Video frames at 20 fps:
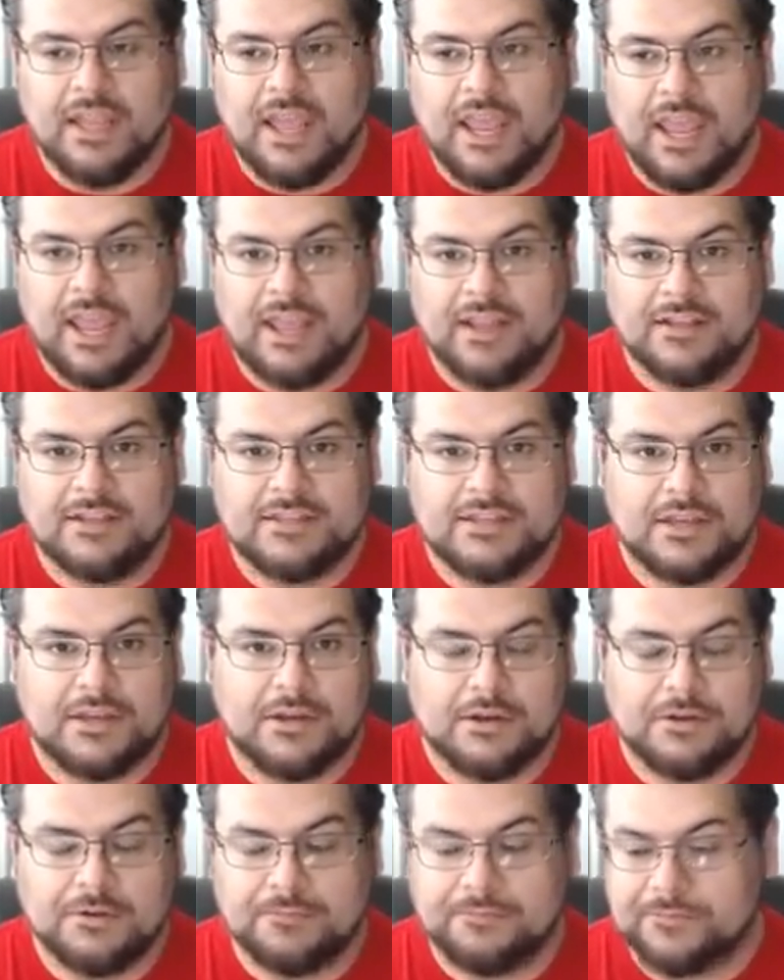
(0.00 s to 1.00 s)
And
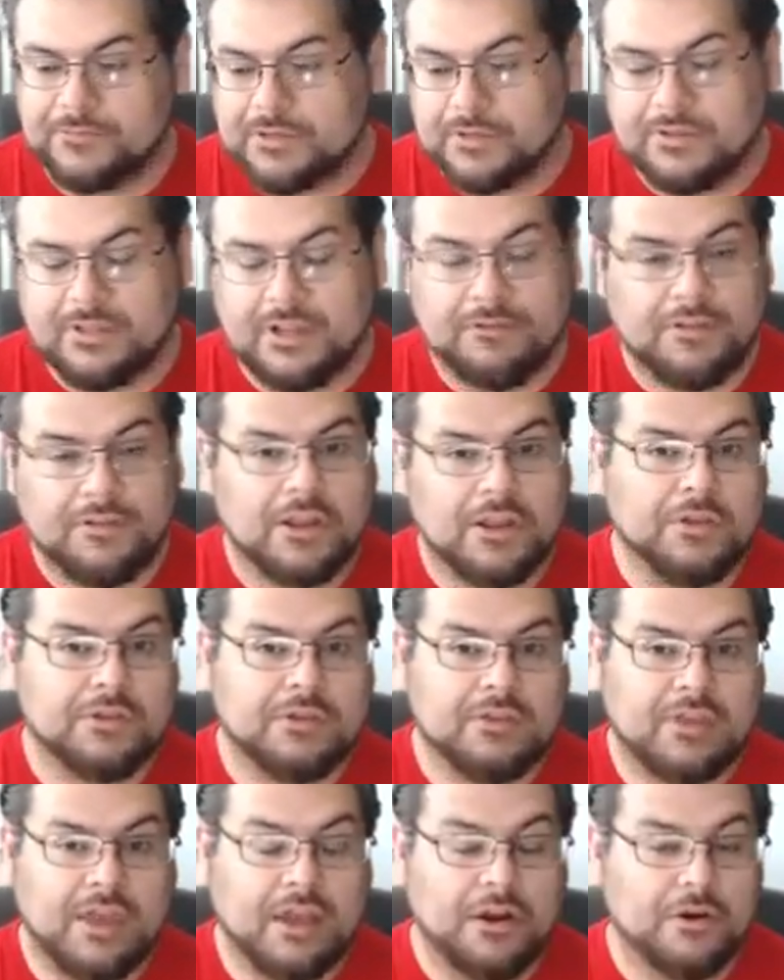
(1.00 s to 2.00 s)
so, so definitely go through
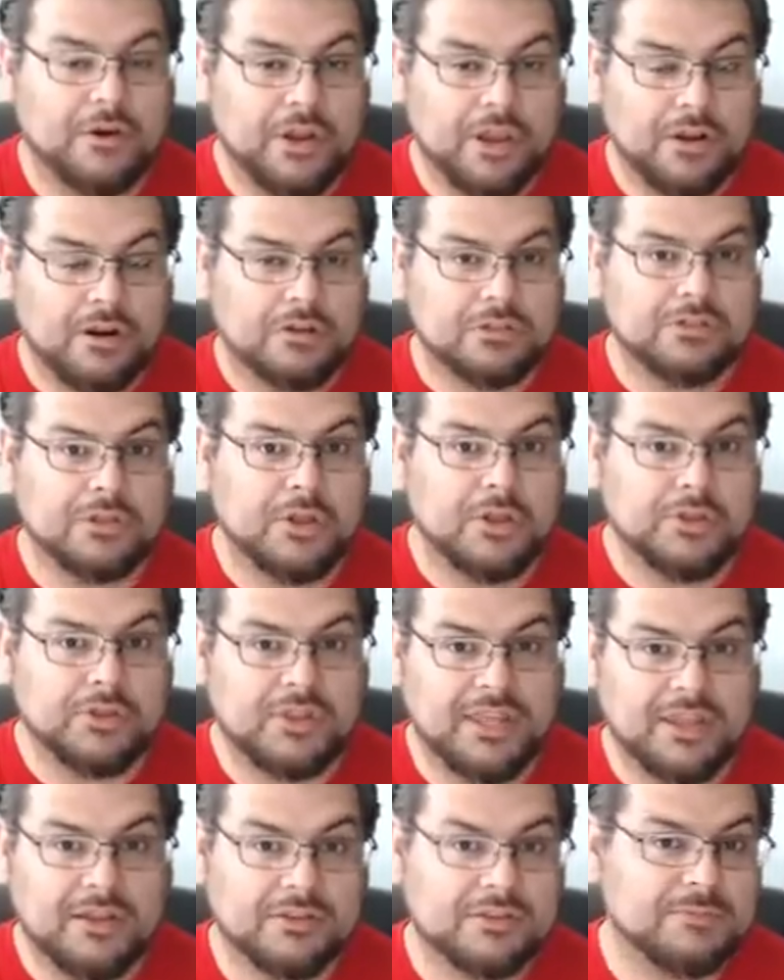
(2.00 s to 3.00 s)
that, or you can also go through the
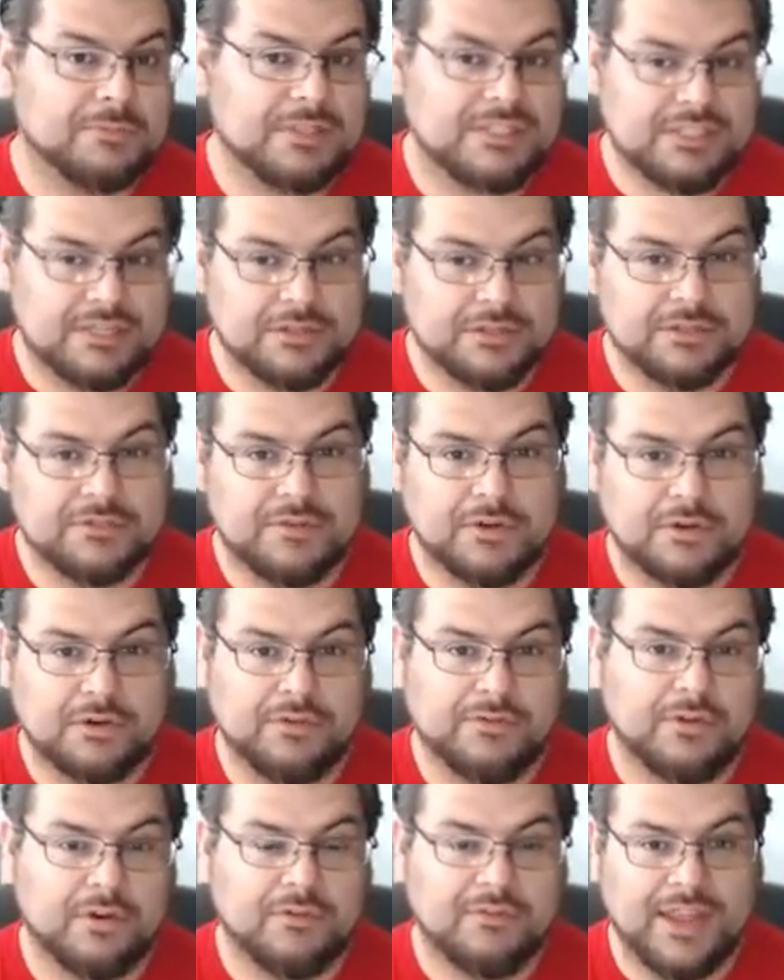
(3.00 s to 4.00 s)
Ultimate Sales Funnel if
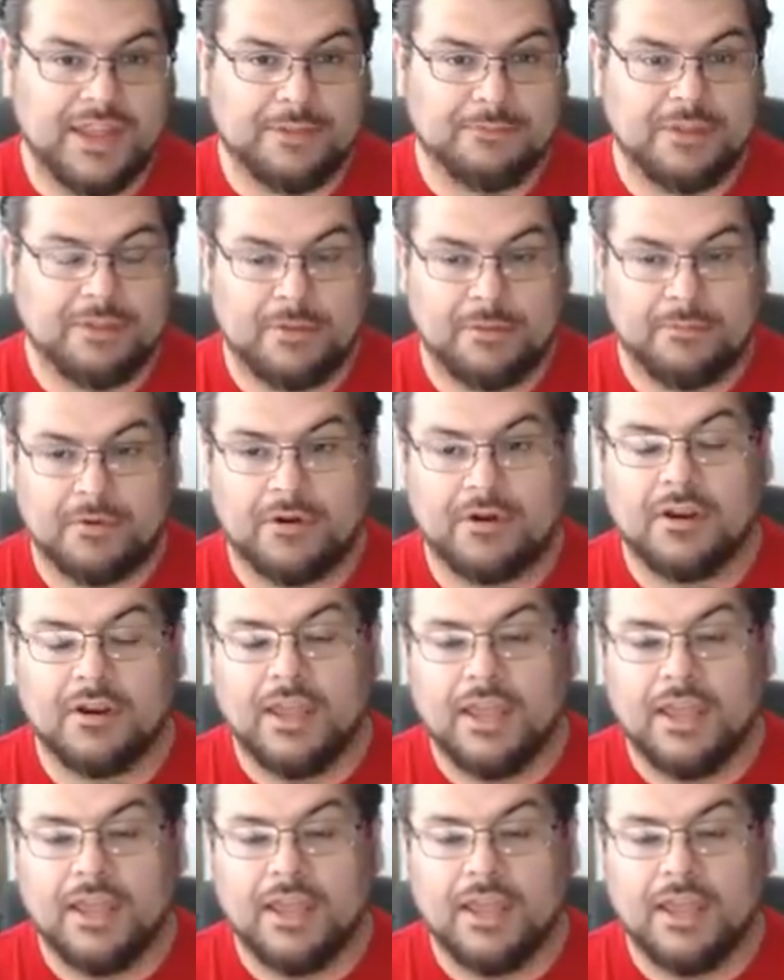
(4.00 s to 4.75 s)
you're a V I P member.